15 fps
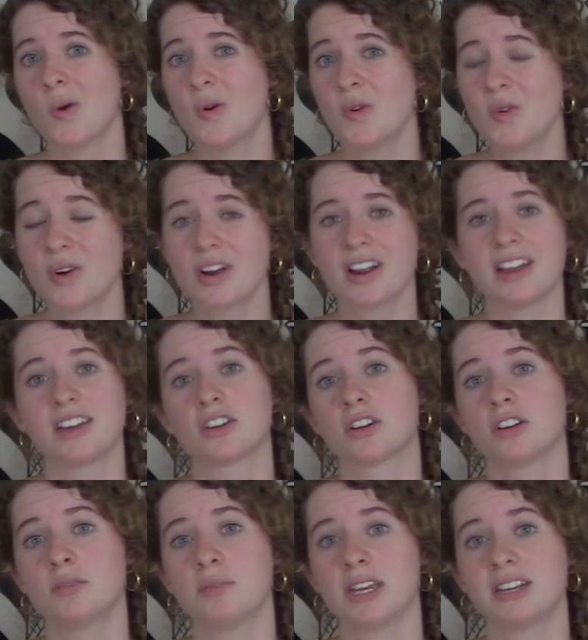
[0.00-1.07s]
or it
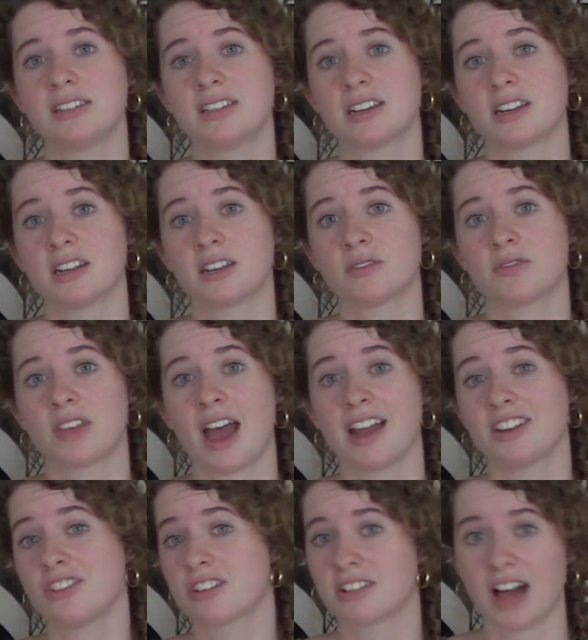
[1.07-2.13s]
could be indicative
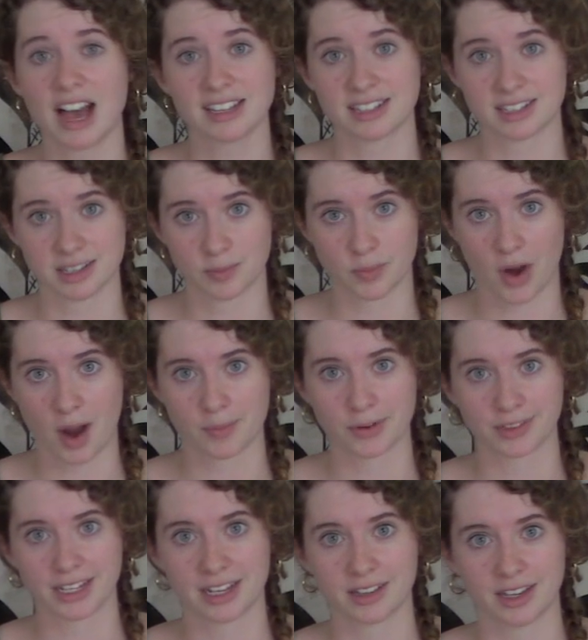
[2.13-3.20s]
that your glass isn't
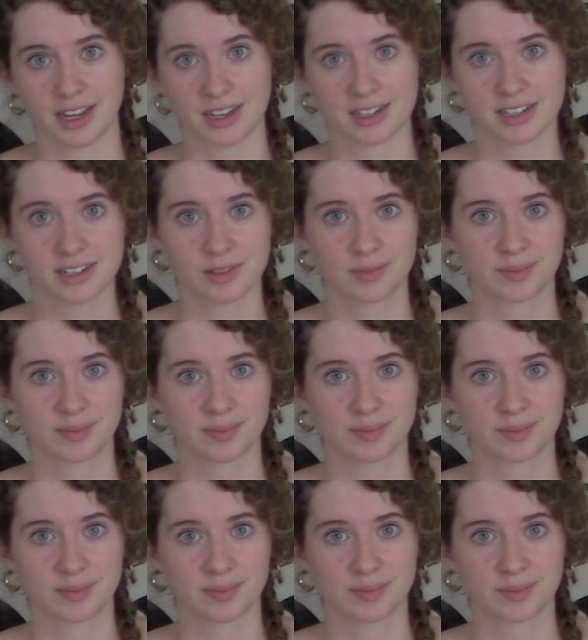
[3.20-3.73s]
properly cleaned.